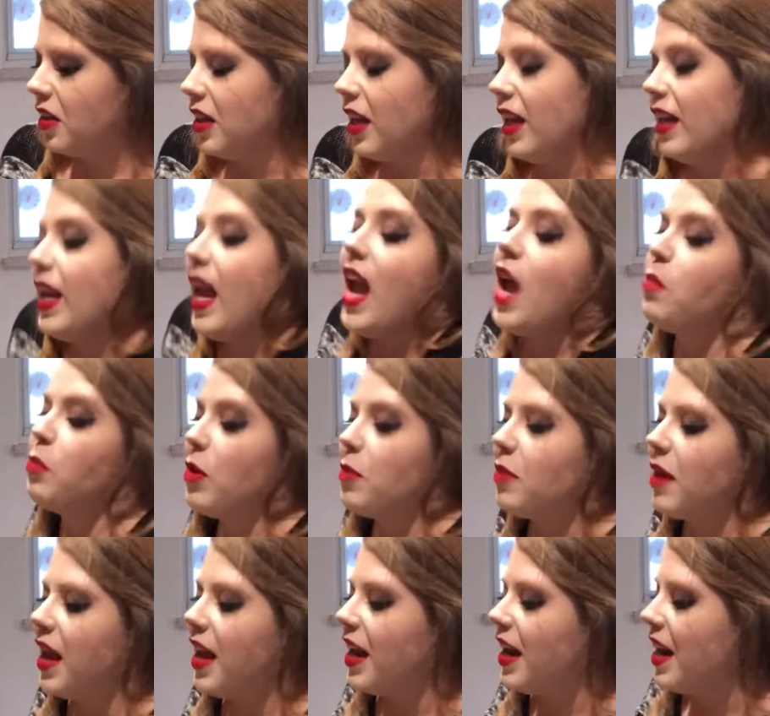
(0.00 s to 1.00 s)
like, can't be
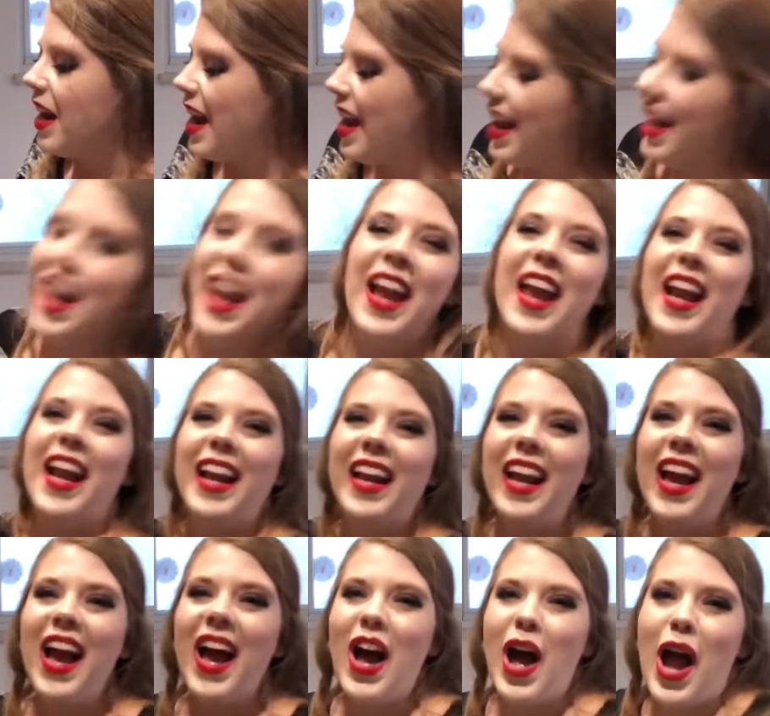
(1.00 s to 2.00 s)
beat.
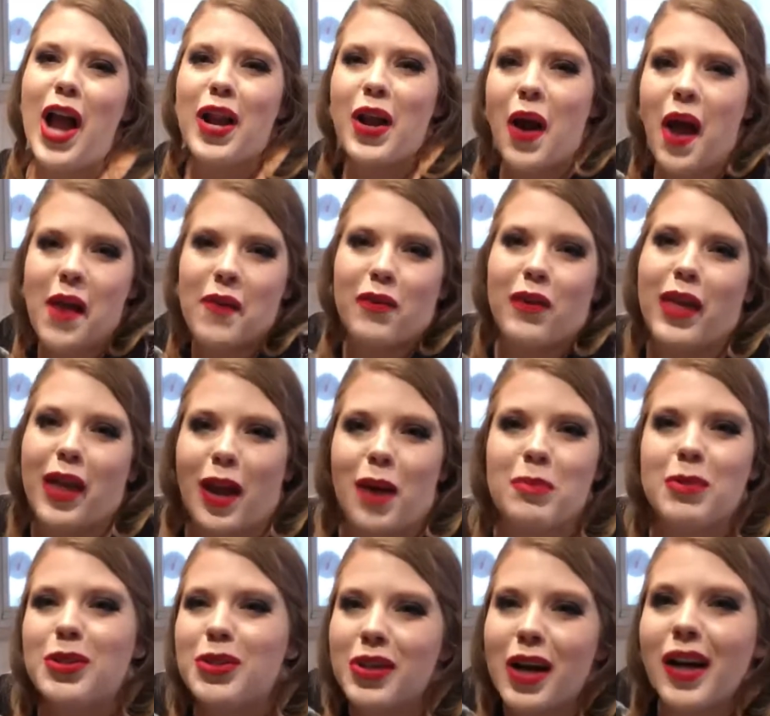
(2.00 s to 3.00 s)
And I know I feel like
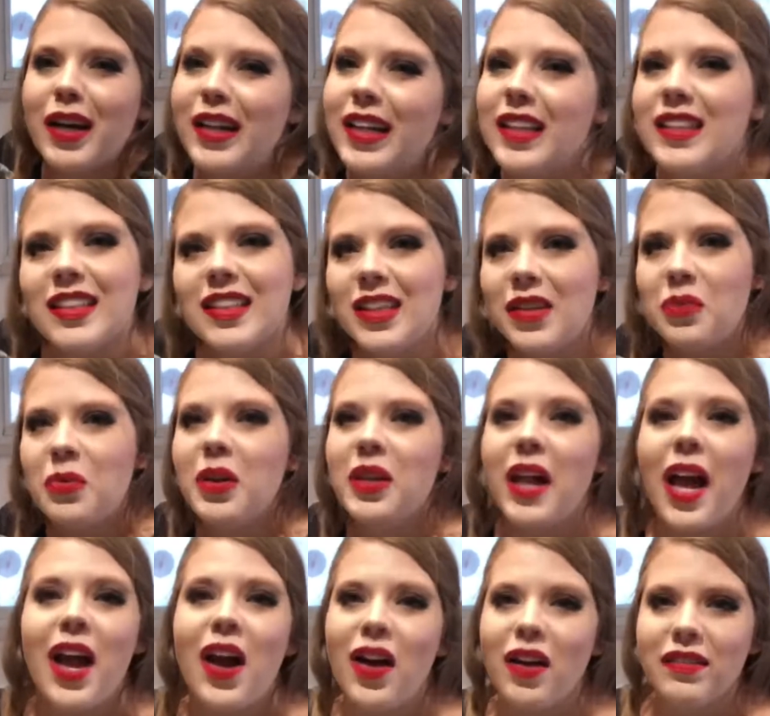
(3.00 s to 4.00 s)
I'm struggling to
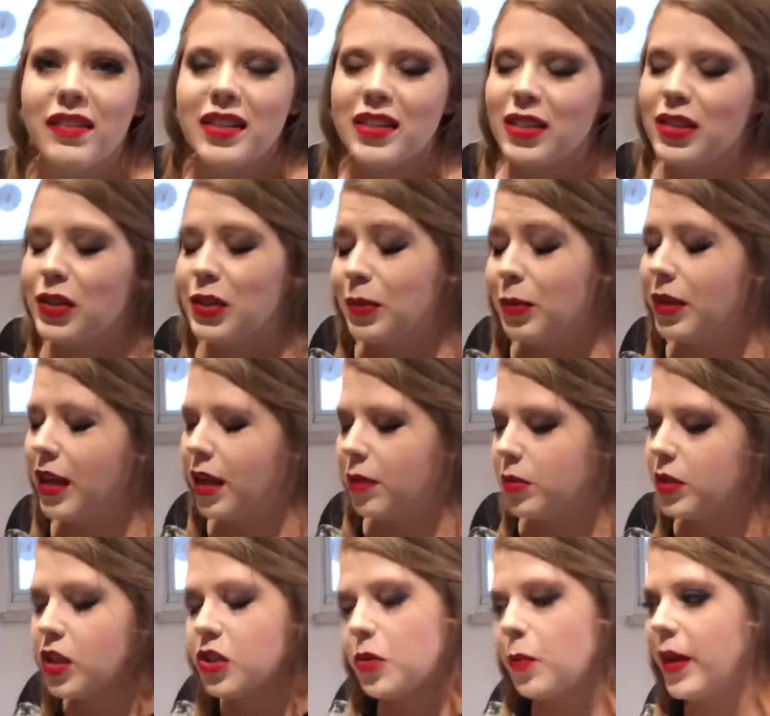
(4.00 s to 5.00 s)
relay all of this to you, but like,
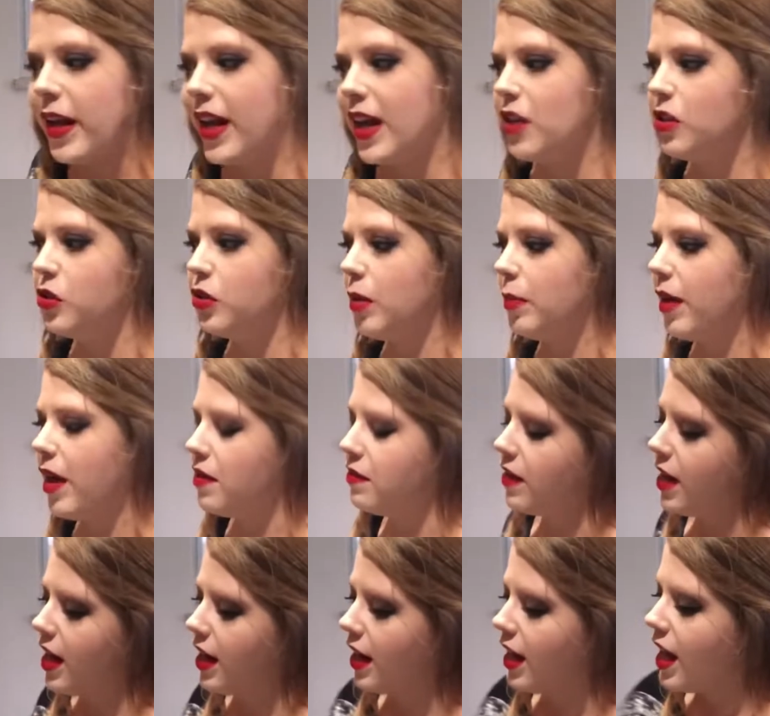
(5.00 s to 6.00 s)
I'm such a big history
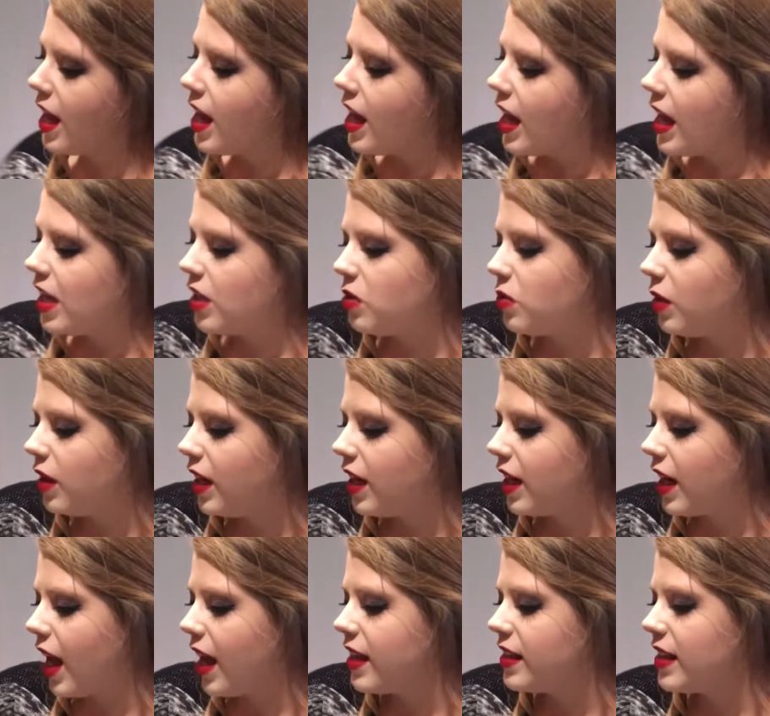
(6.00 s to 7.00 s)
buff, and it's
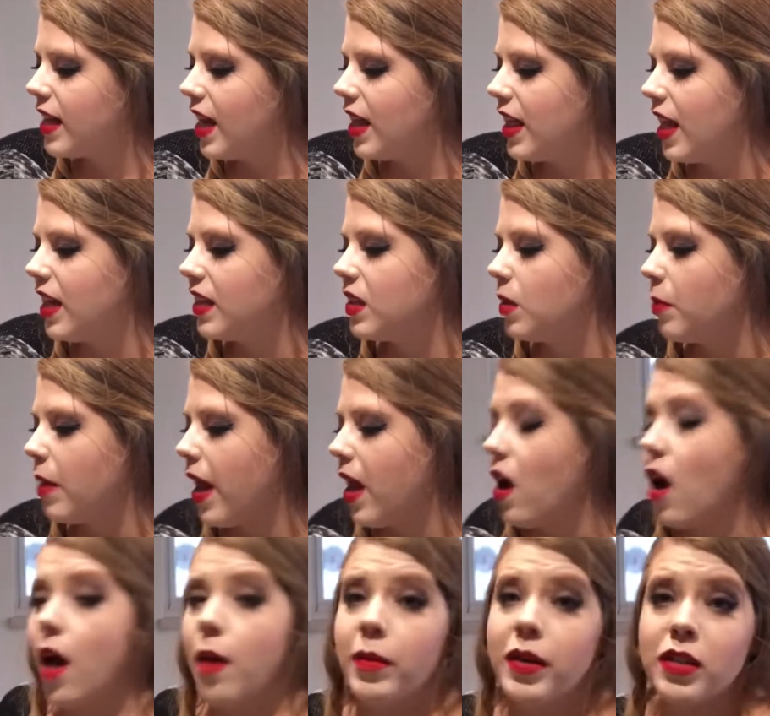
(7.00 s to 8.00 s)
really nice, I think, to pay
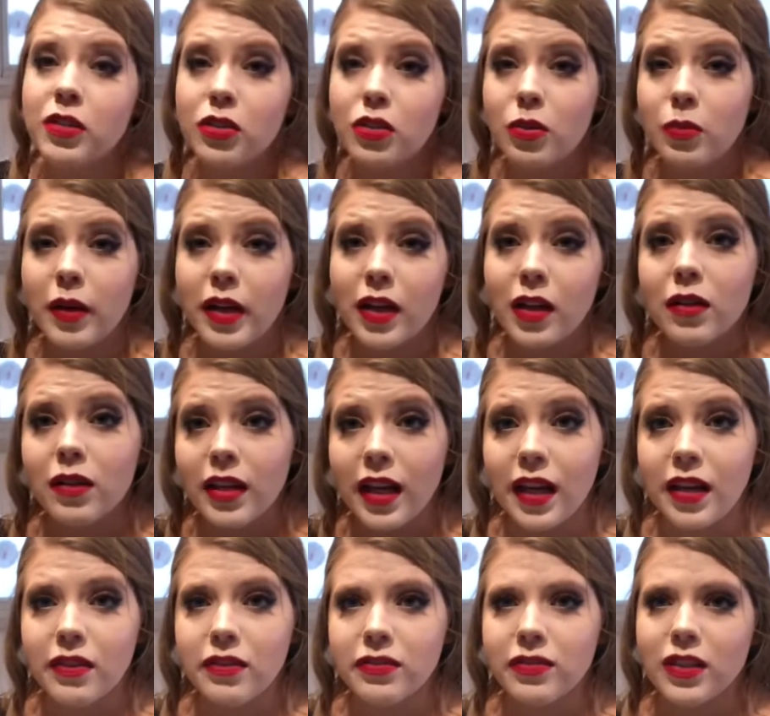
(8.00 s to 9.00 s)
homage to where you
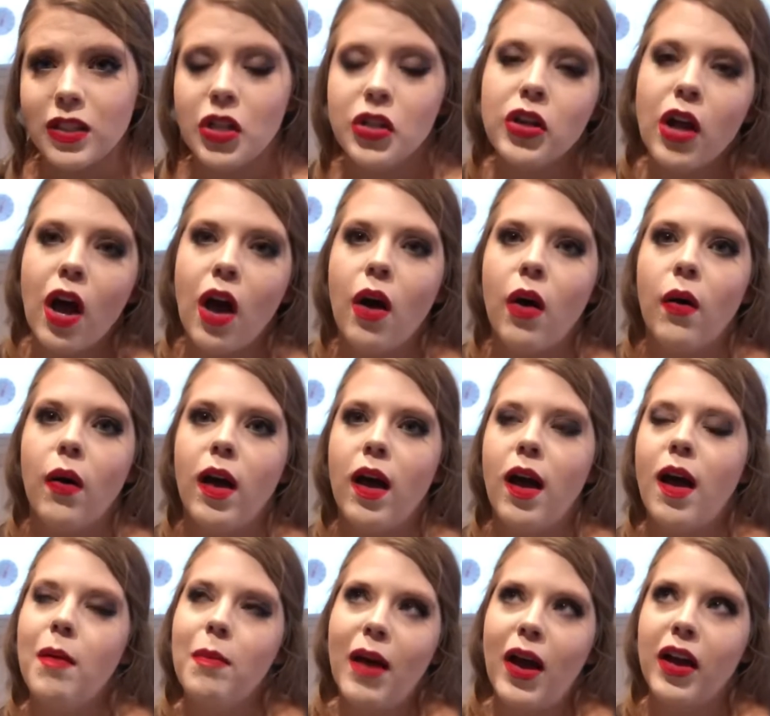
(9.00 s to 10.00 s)
live, to know
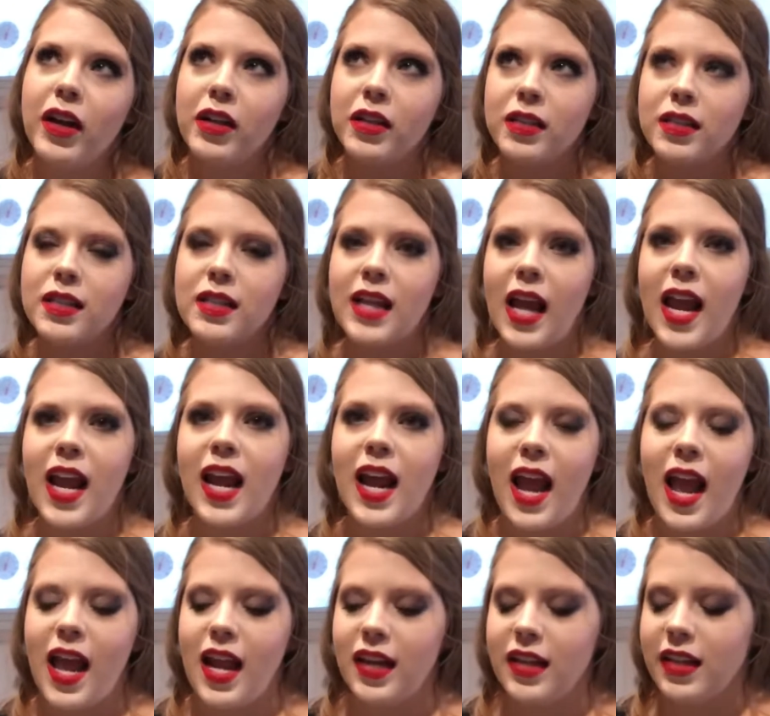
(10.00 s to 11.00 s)
about your state,
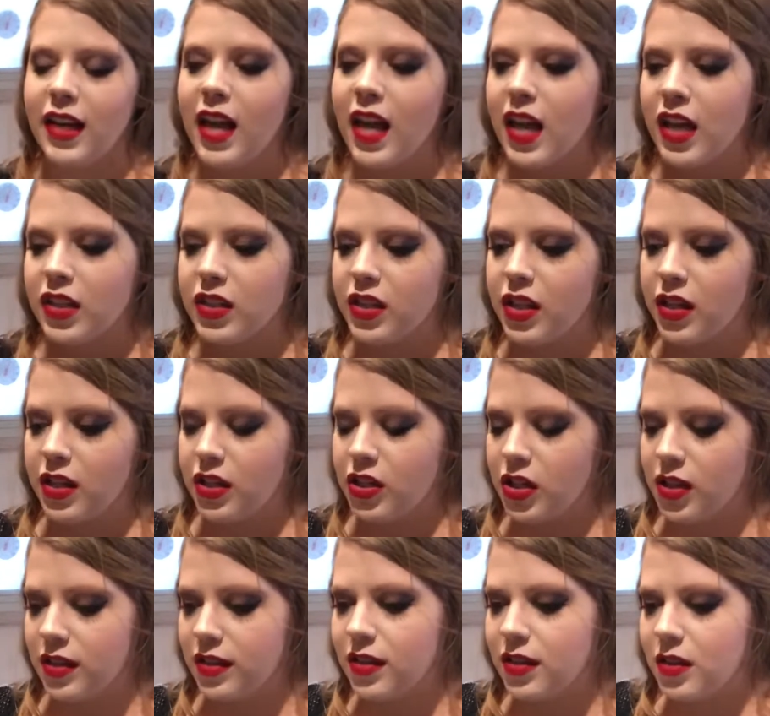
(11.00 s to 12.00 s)
and to
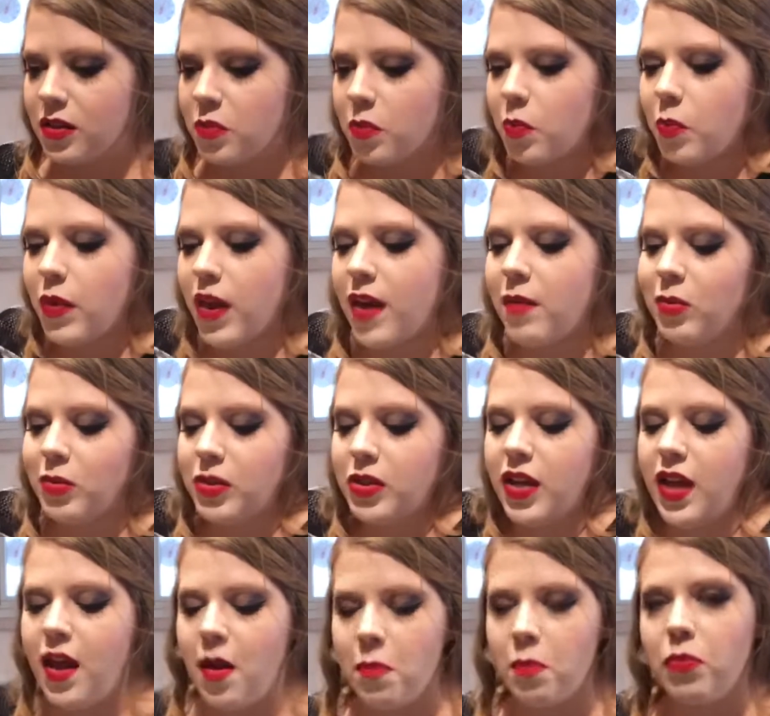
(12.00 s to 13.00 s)
just be able
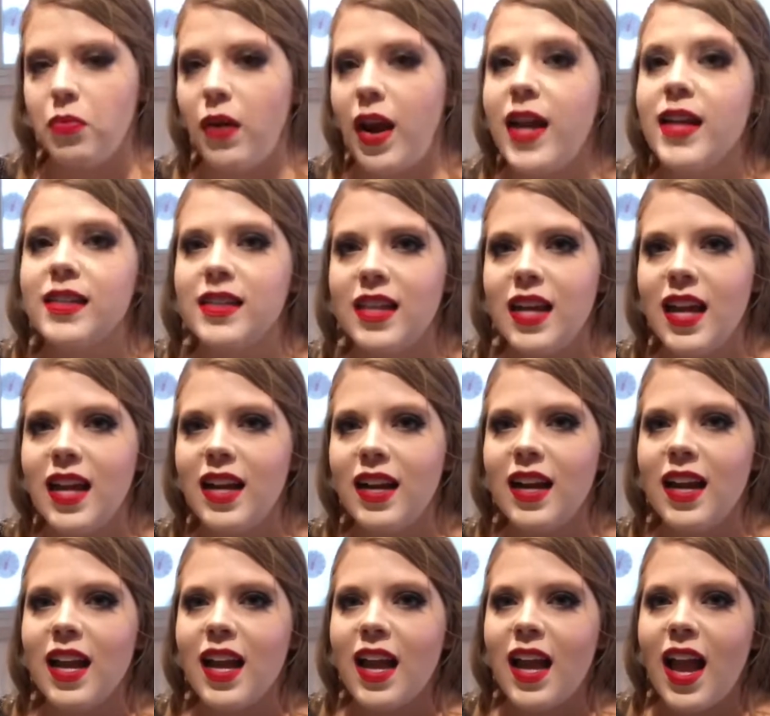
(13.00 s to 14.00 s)
to embrace
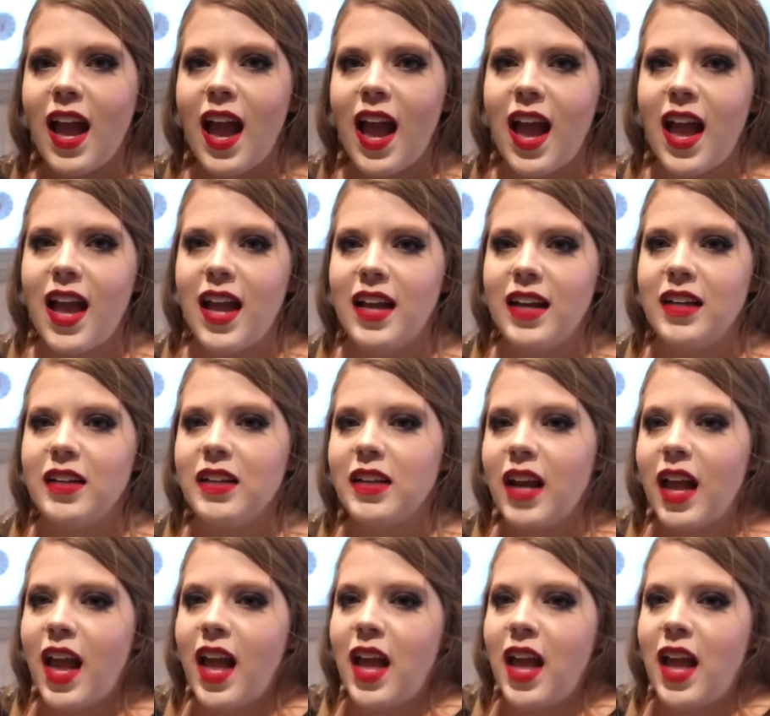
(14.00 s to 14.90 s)
it and